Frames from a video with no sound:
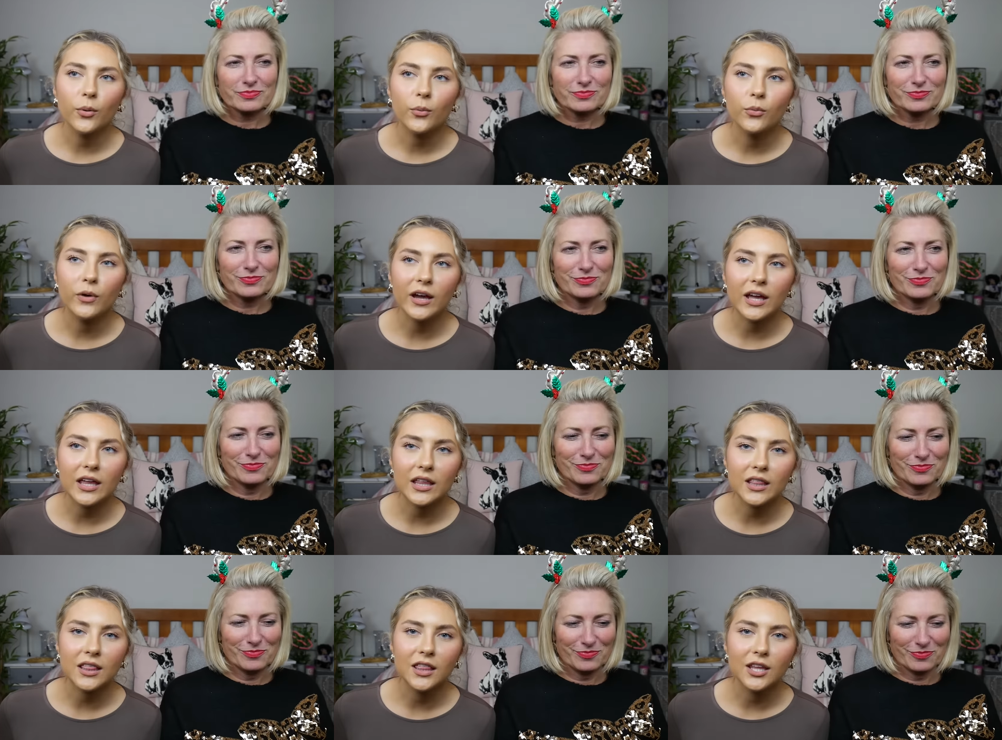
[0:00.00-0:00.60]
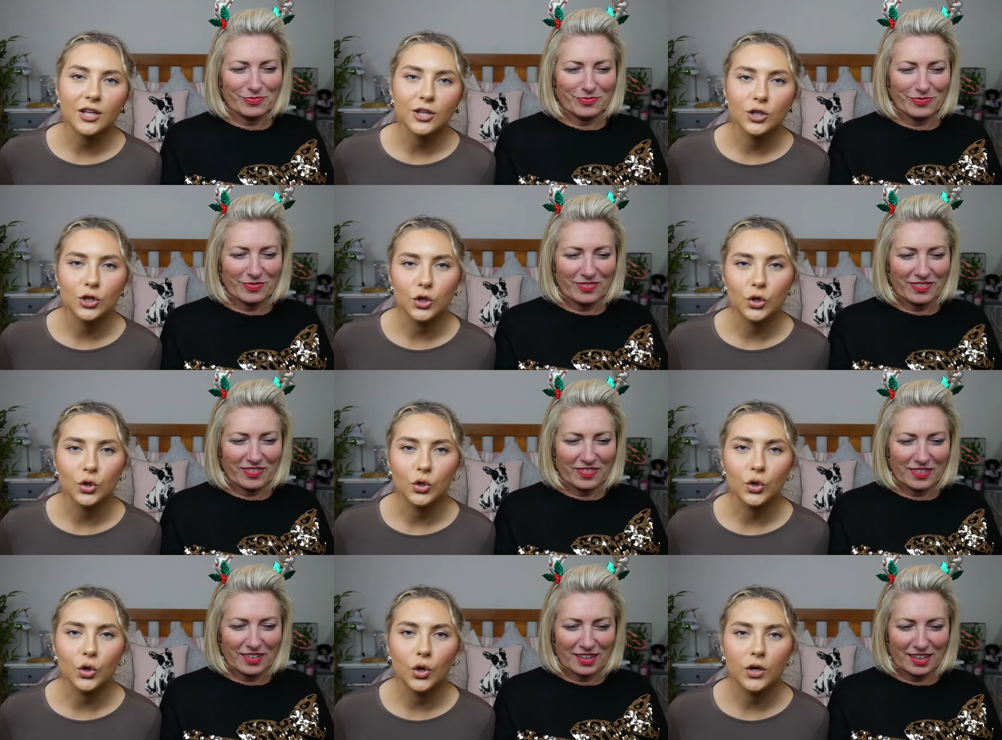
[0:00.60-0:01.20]
Speaker 1: with
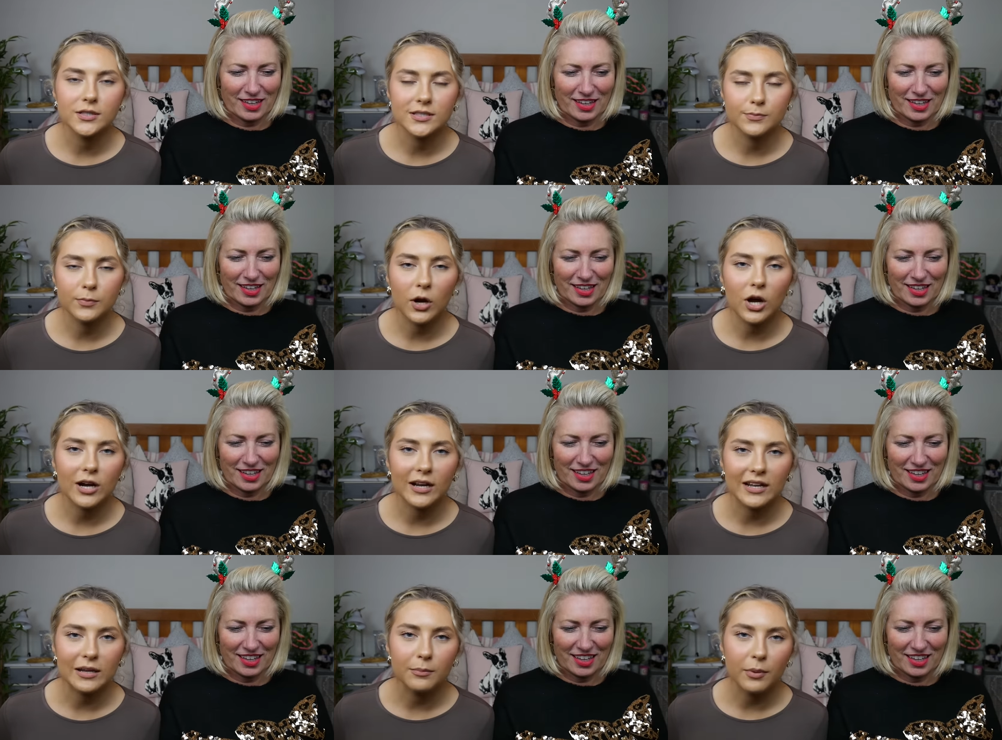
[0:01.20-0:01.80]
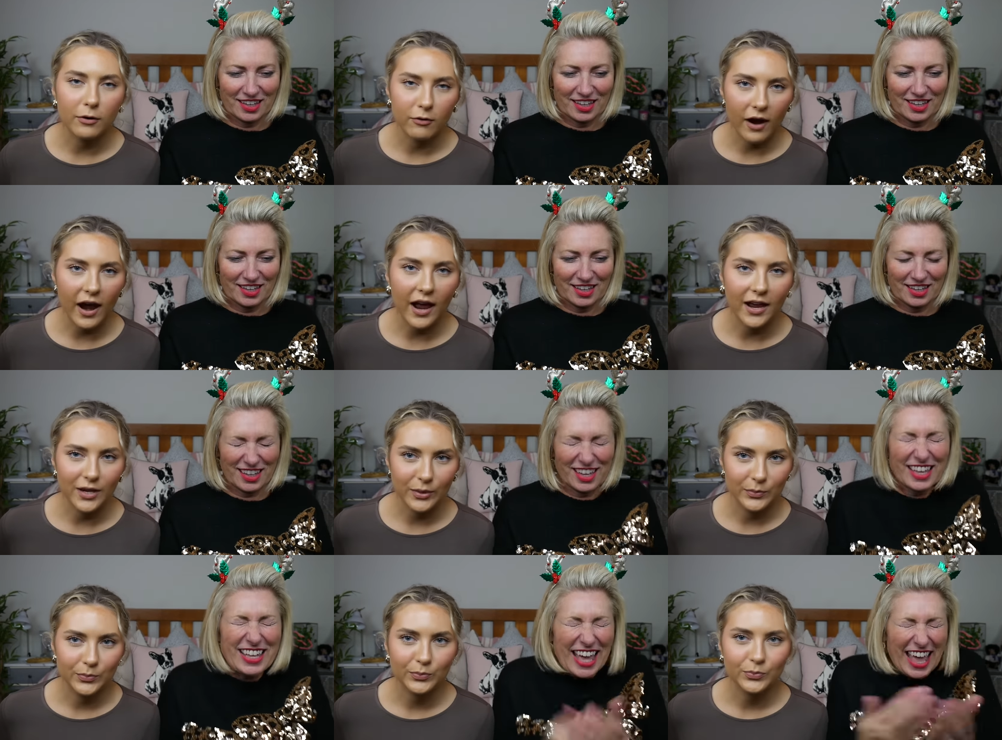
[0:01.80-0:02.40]
your sparkly beret.
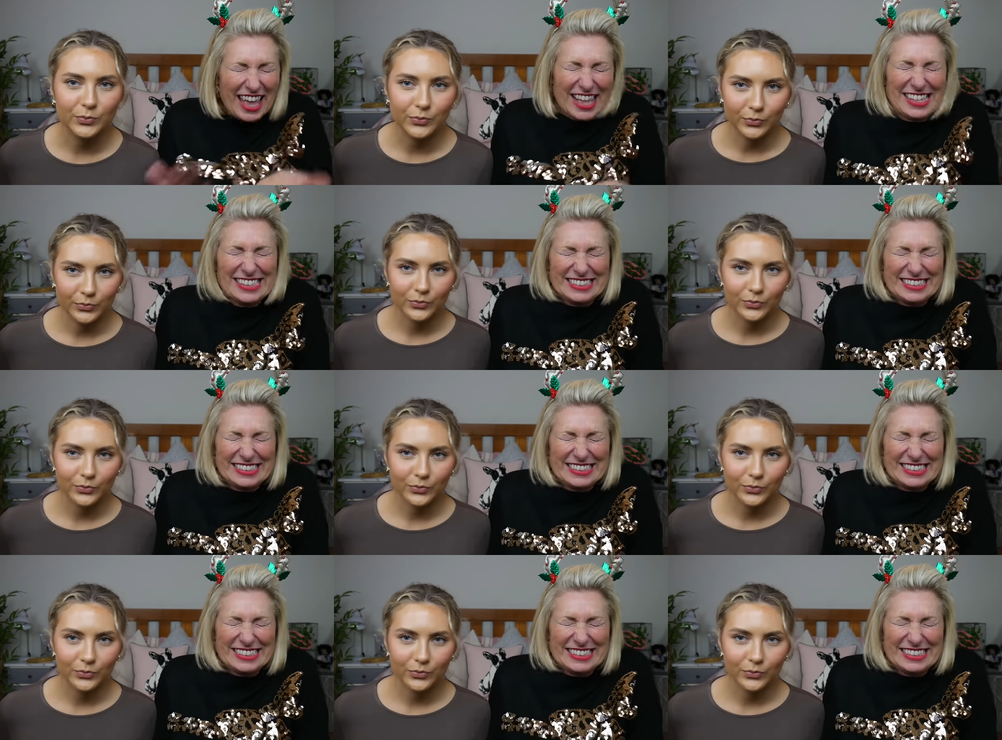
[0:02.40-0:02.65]
Okay.